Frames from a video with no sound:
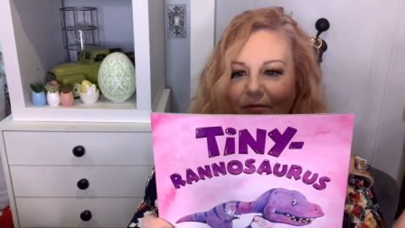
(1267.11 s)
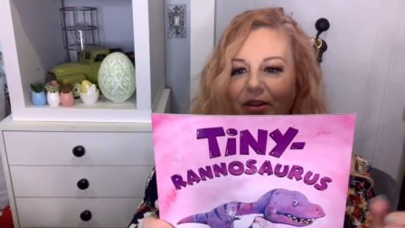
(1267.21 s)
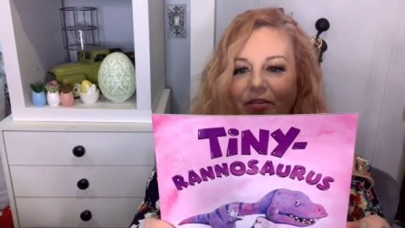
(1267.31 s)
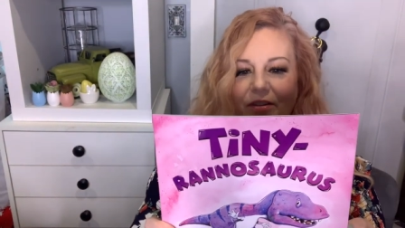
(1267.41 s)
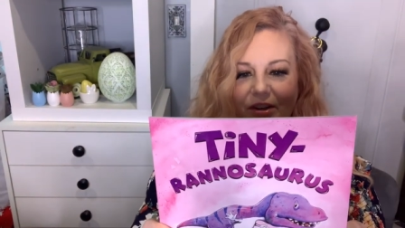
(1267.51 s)

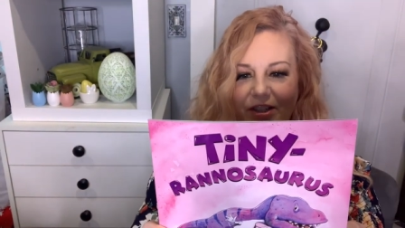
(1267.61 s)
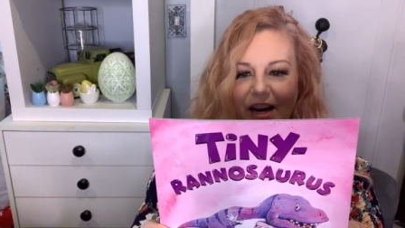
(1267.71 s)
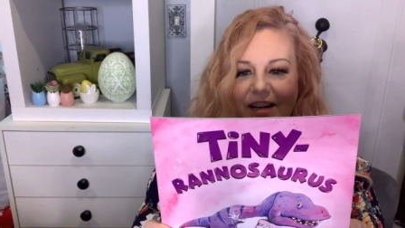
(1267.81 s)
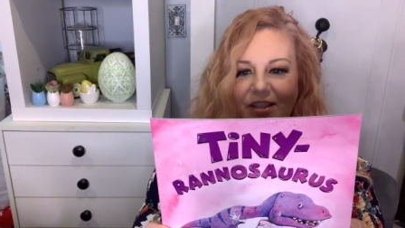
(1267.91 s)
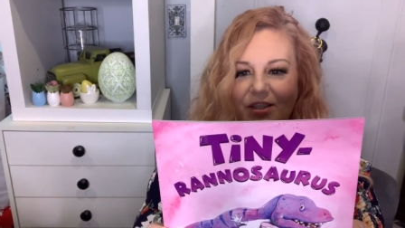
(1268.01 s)
when the fierce
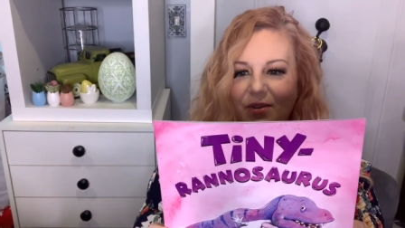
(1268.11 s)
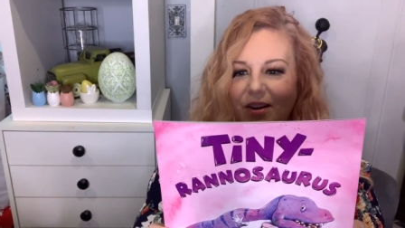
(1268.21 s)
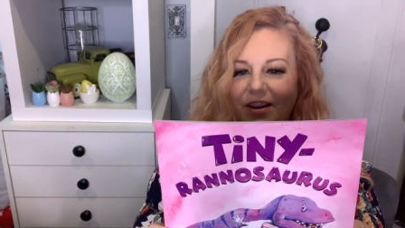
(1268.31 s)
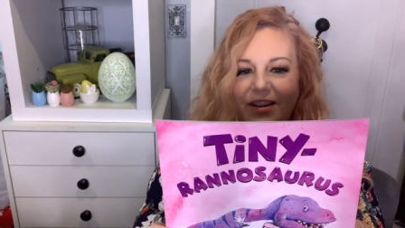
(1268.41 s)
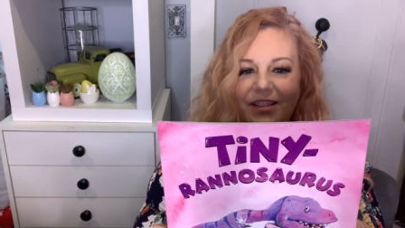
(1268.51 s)

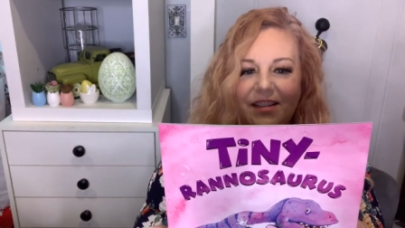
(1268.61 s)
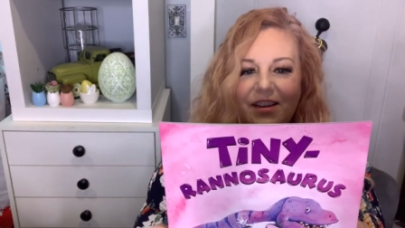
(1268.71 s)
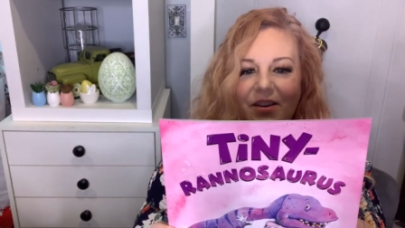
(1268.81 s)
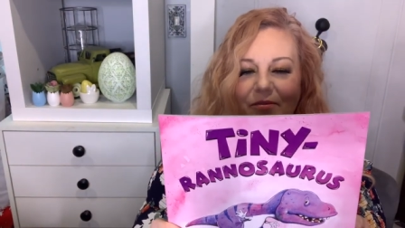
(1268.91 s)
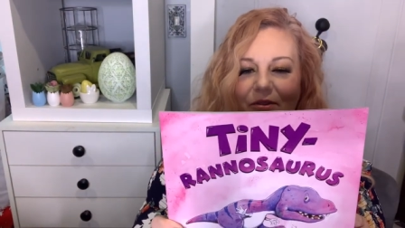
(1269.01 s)
dinosaurs
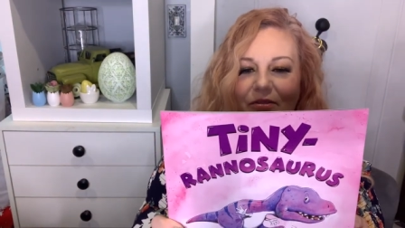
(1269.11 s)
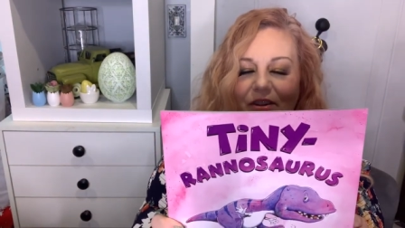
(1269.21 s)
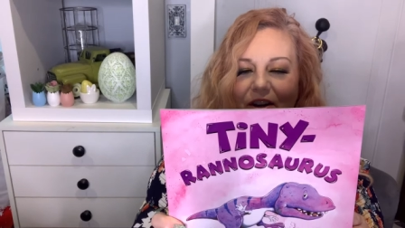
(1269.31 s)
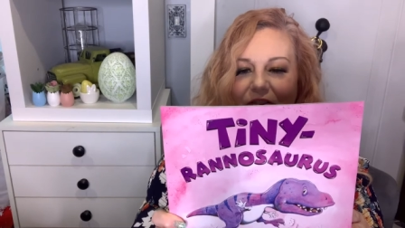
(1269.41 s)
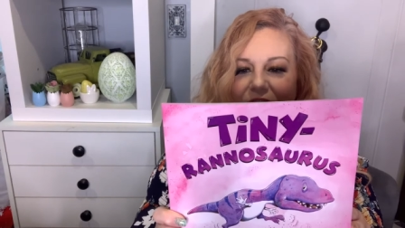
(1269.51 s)
ruled
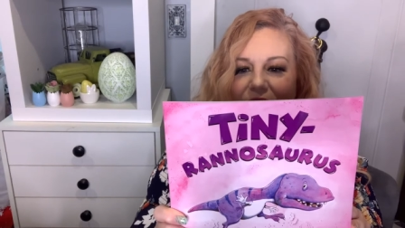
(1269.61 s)
the earth, the